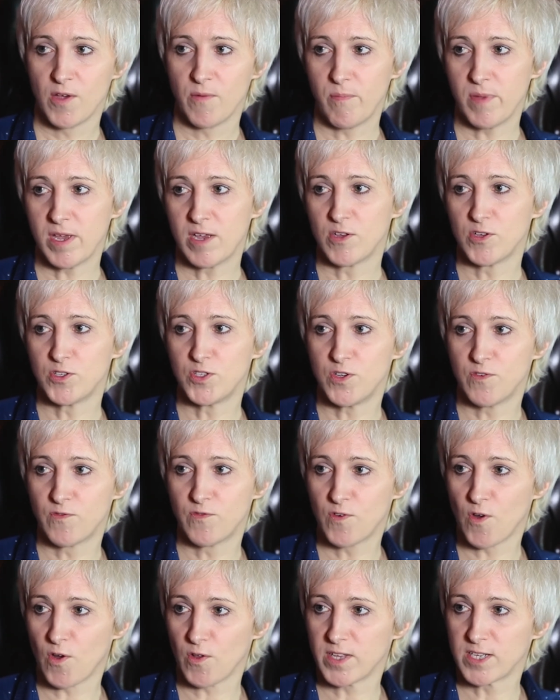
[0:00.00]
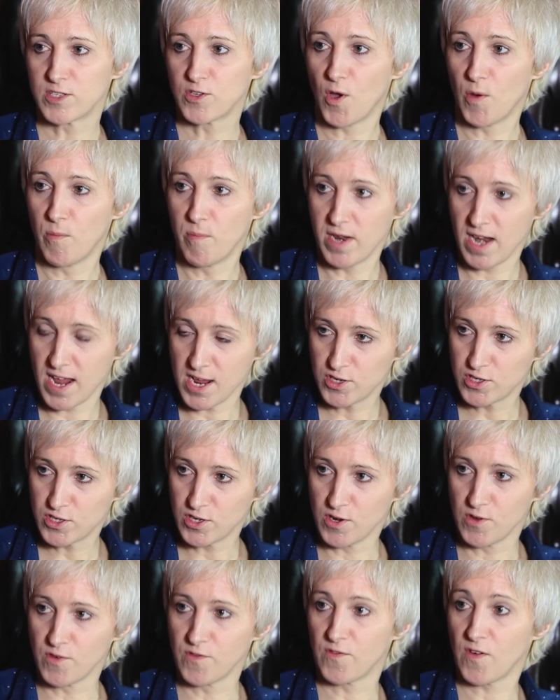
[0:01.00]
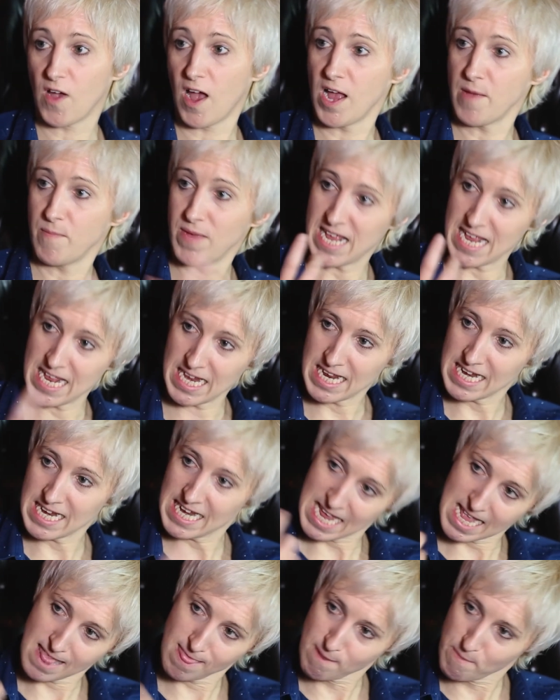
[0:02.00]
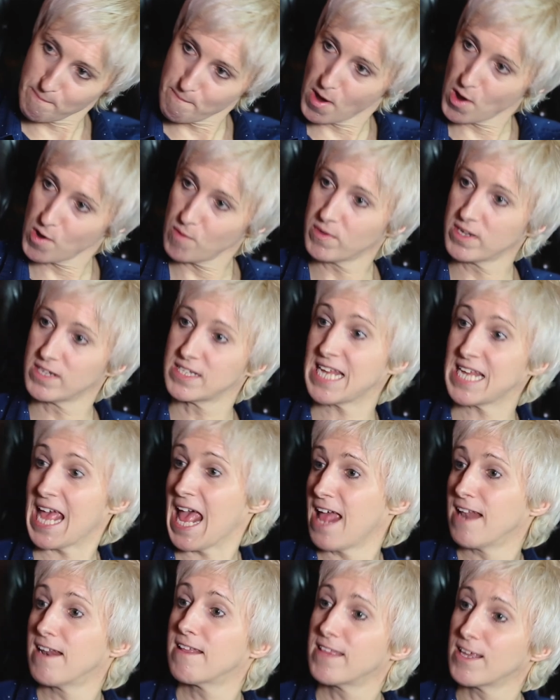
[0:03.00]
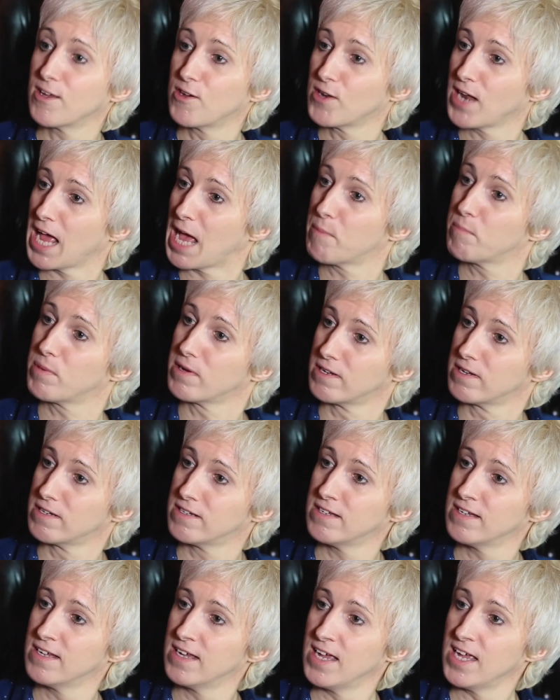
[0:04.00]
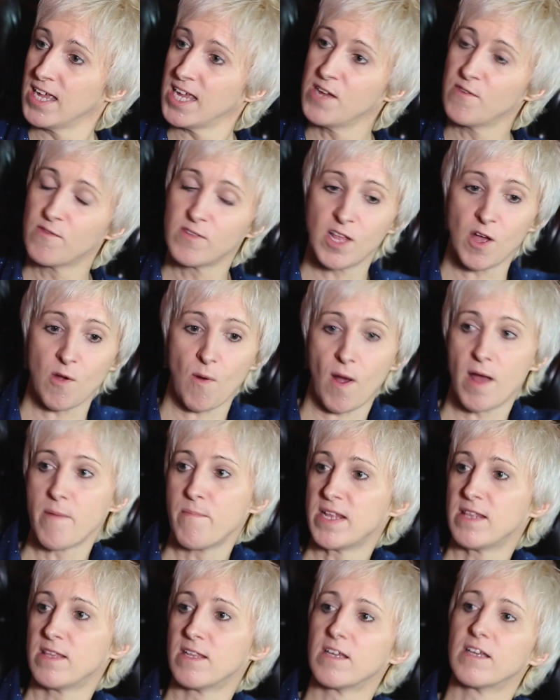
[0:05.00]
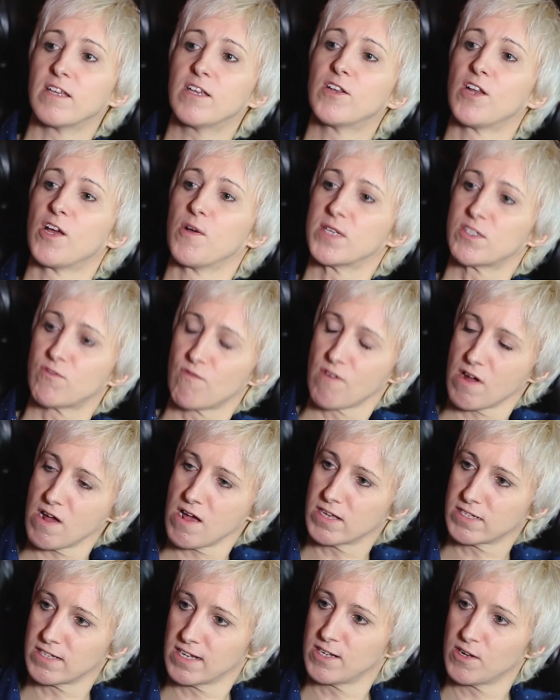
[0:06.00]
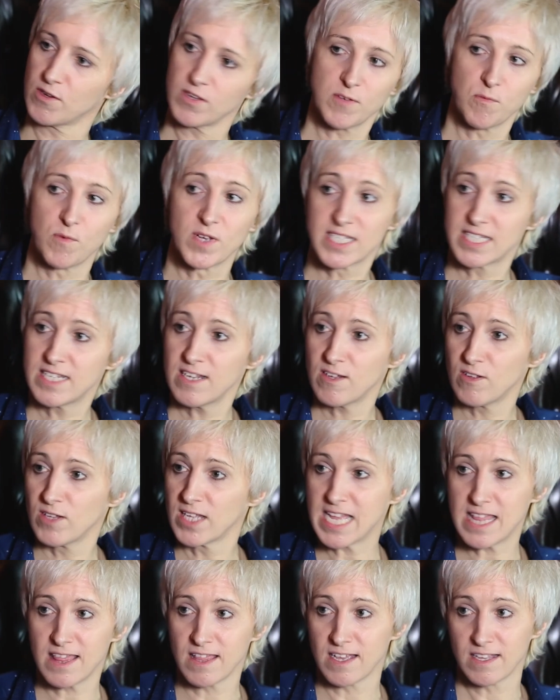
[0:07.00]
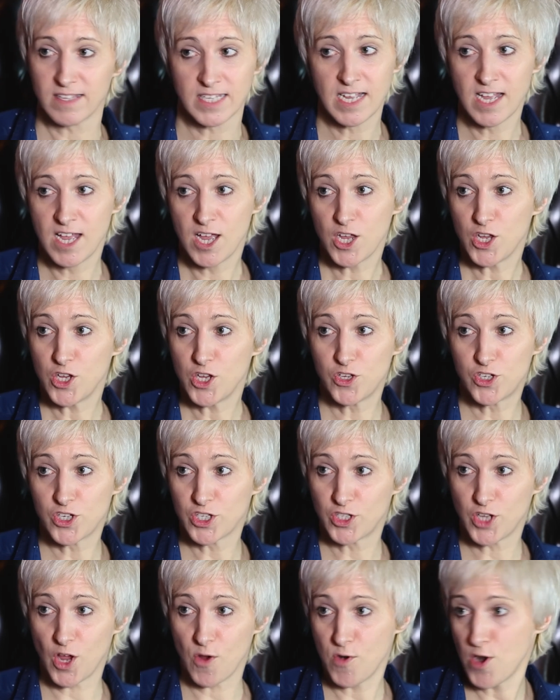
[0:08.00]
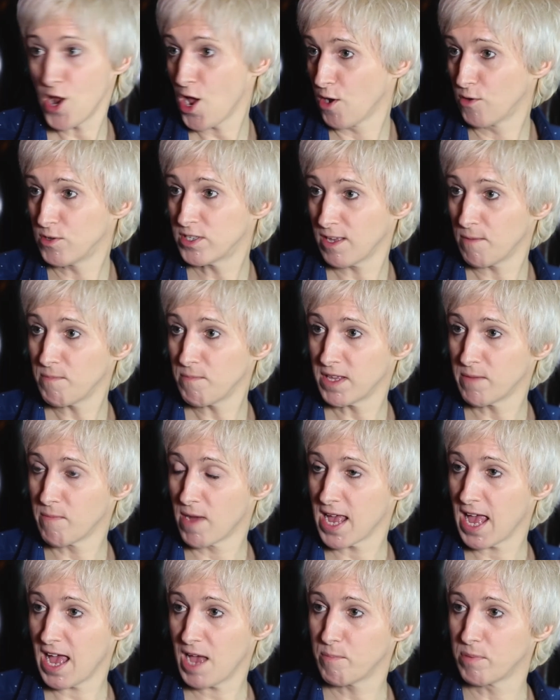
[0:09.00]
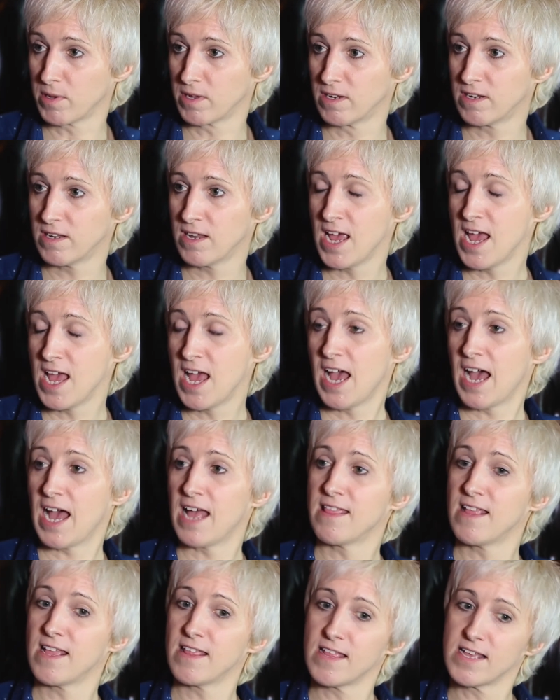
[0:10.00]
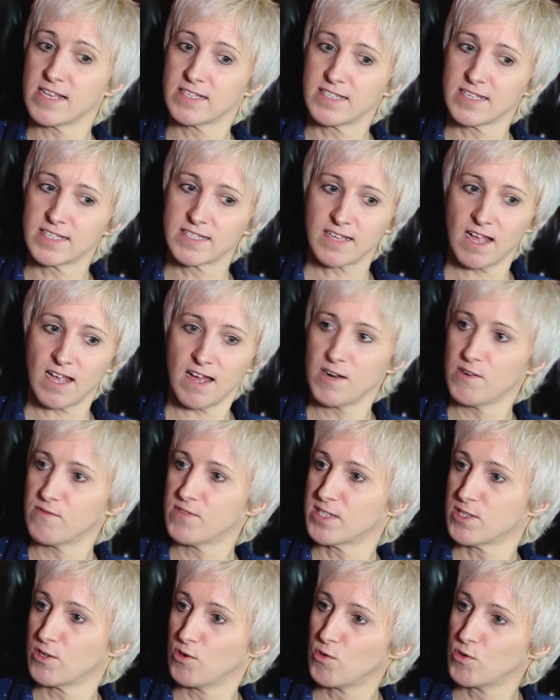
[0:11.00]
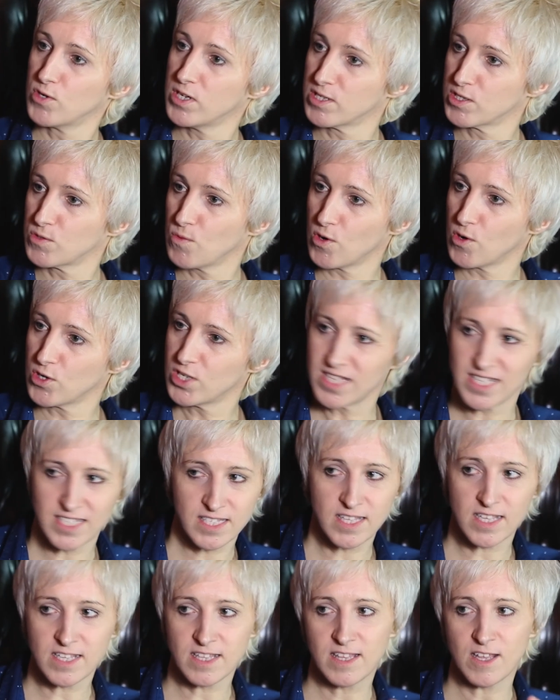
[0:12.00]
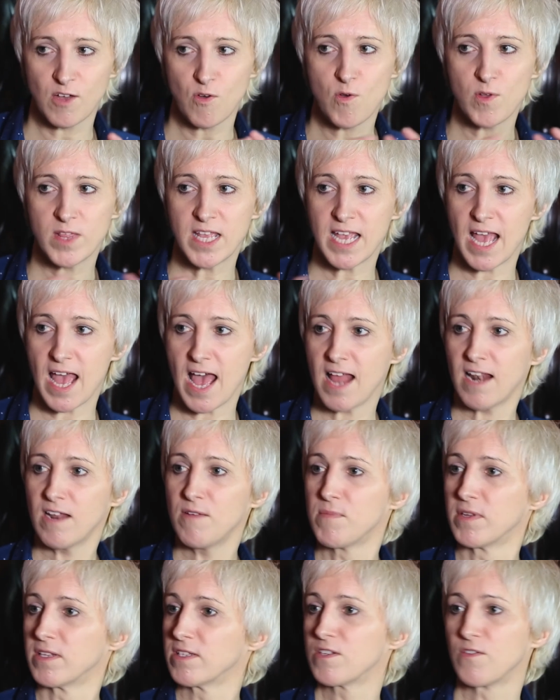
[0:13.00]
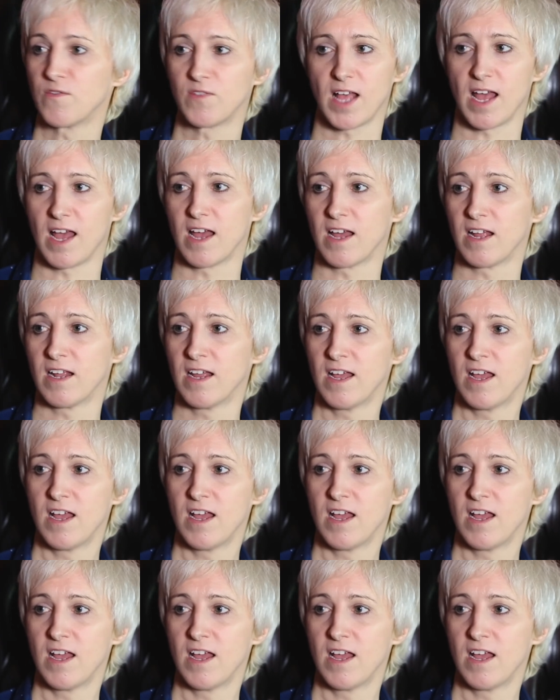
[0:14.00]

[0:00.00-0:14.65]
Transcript: because you've got this combination of I'm in it in the moment, anything could happen, even though I'm in the, it's rehearsed, we're still in the, you just don't know, something might happen, and then there's this there's an audience watching, all the elements of that